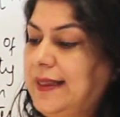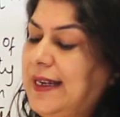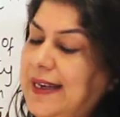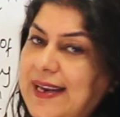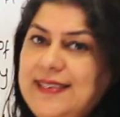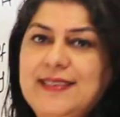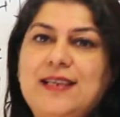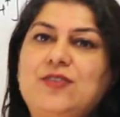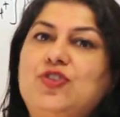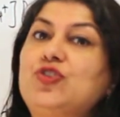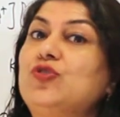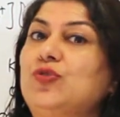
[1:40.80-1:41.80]
then let us
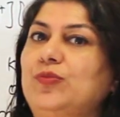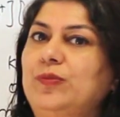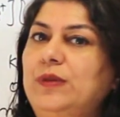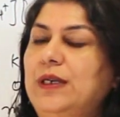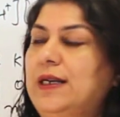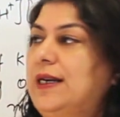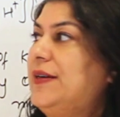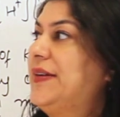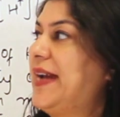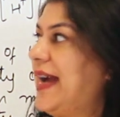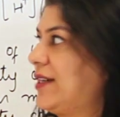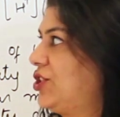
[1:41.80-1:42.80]
assume a
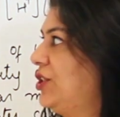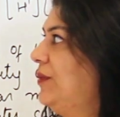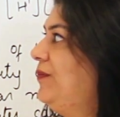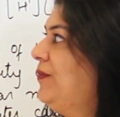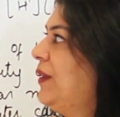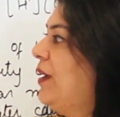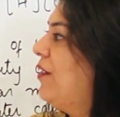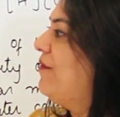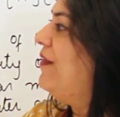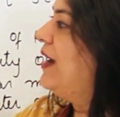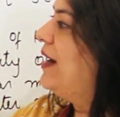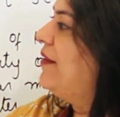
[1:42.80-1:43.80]
reaction
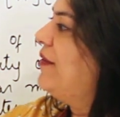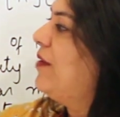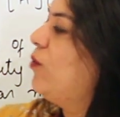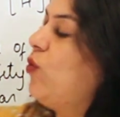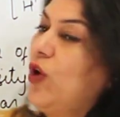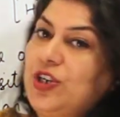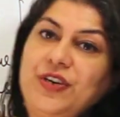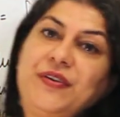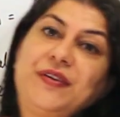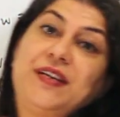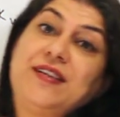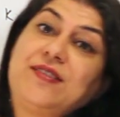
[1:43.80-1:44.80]
where
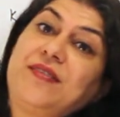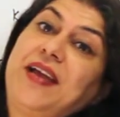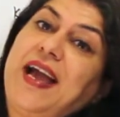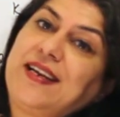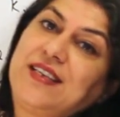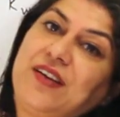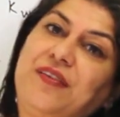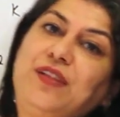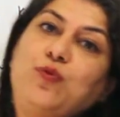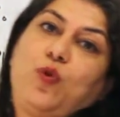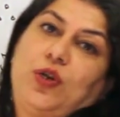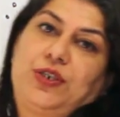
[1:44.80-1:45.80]
water is reacting
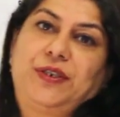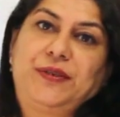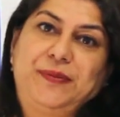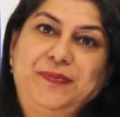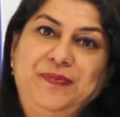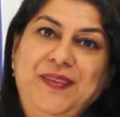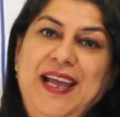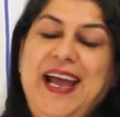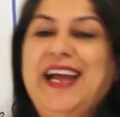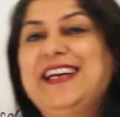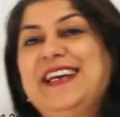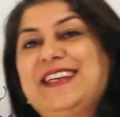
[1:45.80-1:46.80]
with water.
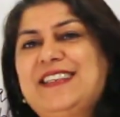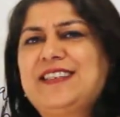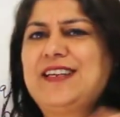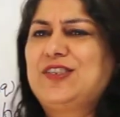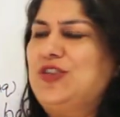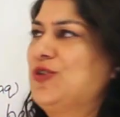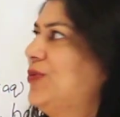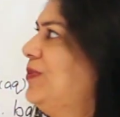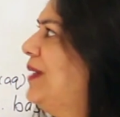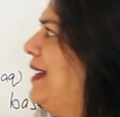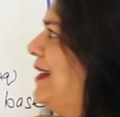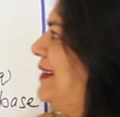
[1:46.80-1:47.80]
And let us
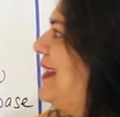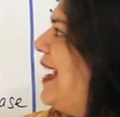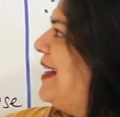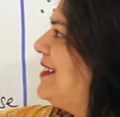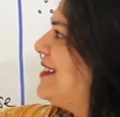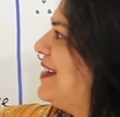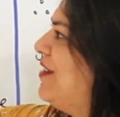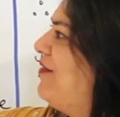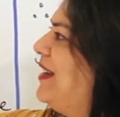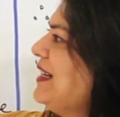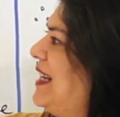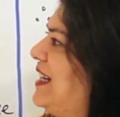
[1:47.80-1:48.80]
assume that
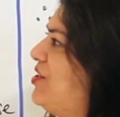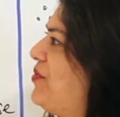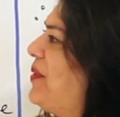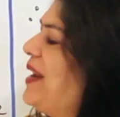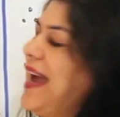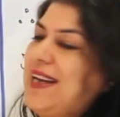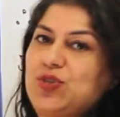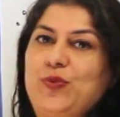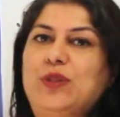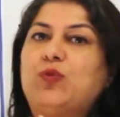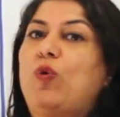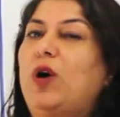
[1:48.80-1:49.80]
when it reacts
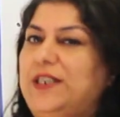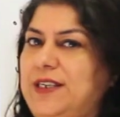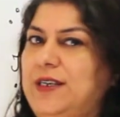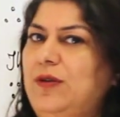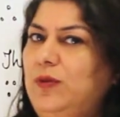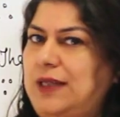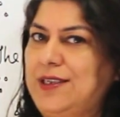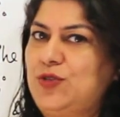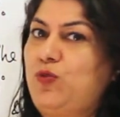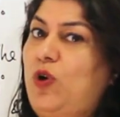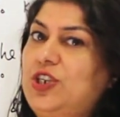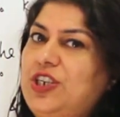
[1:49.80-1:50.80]
with water, that
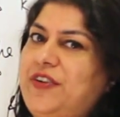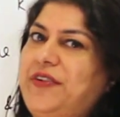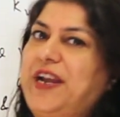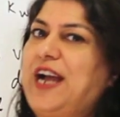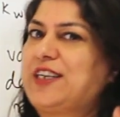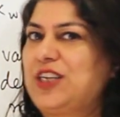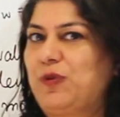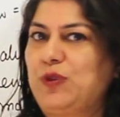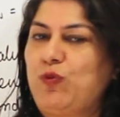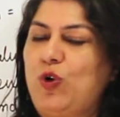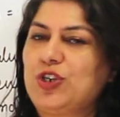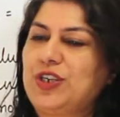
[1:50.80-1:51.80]
is water reacting
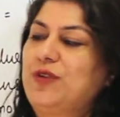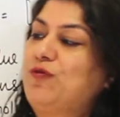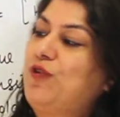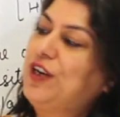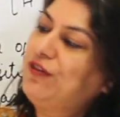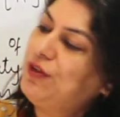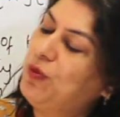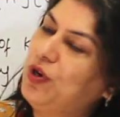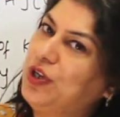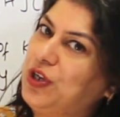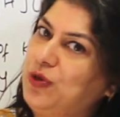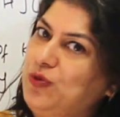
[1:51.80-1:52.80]
with water, one of the
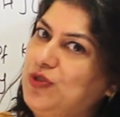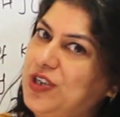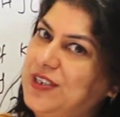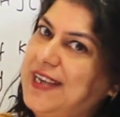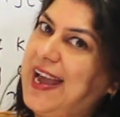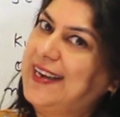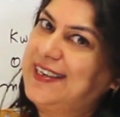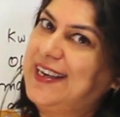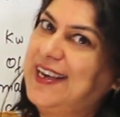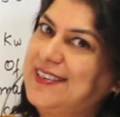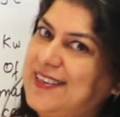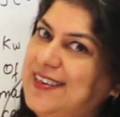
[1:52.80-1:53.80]
molecules is
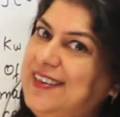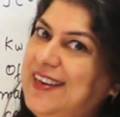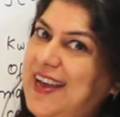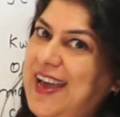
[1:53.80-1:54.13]
acting as an